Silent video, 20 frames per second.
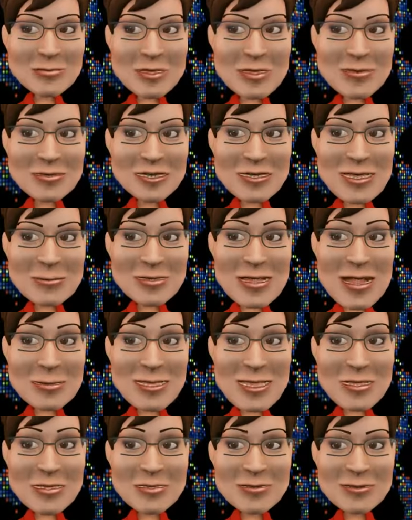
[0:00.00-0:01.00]
That seems to
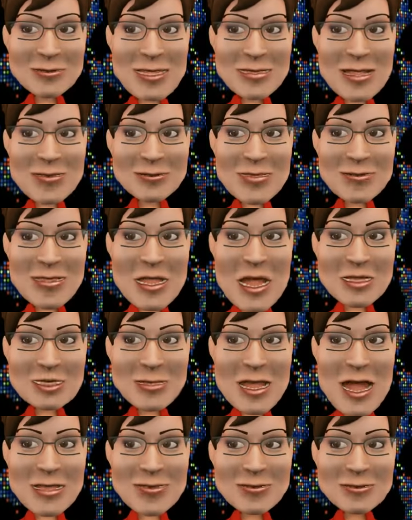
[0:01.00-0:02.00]
be all anyone can talk
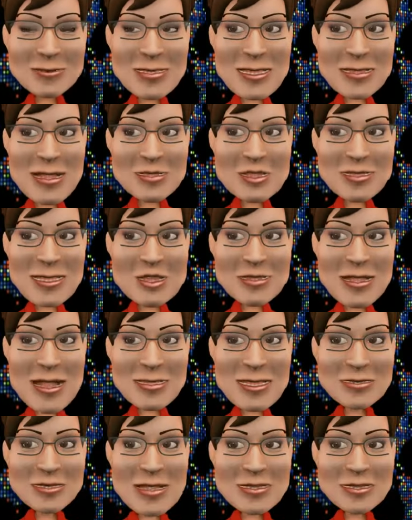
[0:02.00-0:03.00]
about at Tea Party
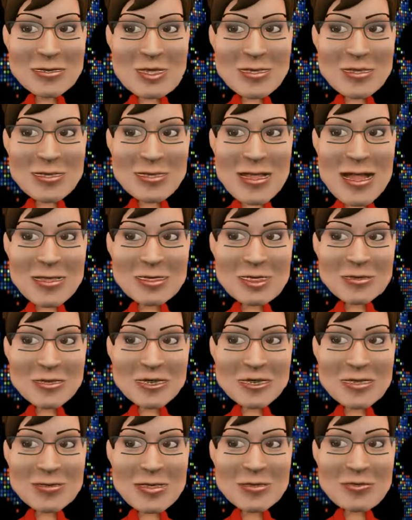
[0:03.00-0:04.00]
rallies is lowering
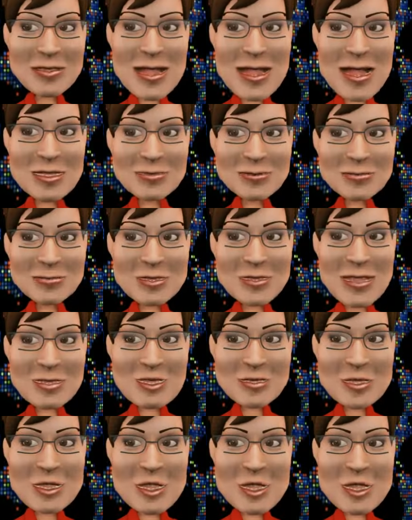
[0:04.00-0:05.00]
taxes and the fact that
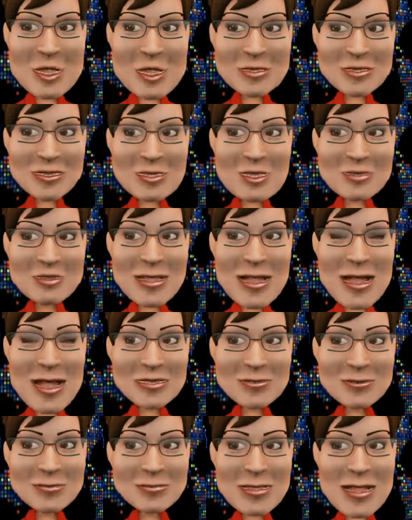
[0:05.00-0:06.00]
Obama is
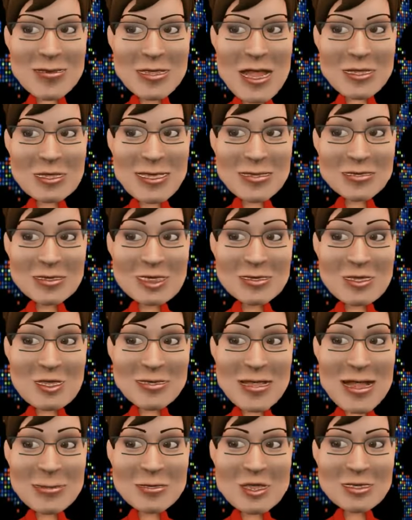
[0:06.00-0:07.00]
socialist, and how he is
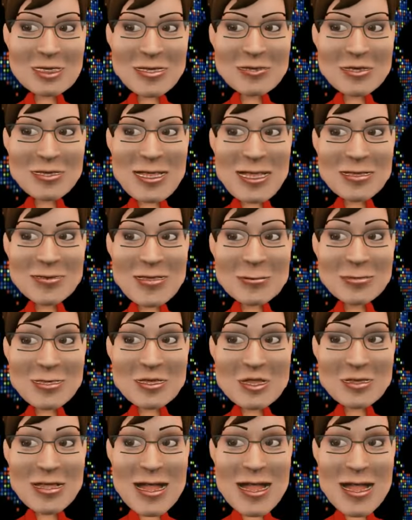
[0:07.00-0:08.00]
going to make everyone in
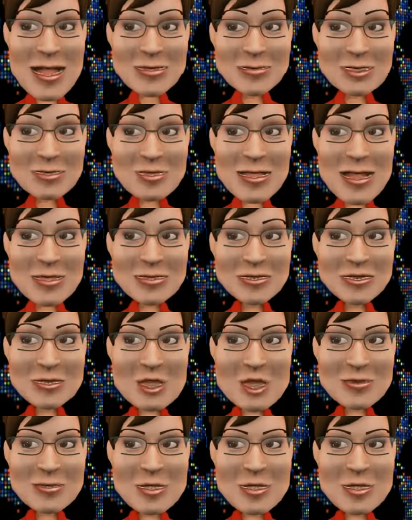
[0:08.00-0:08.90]
America go to the same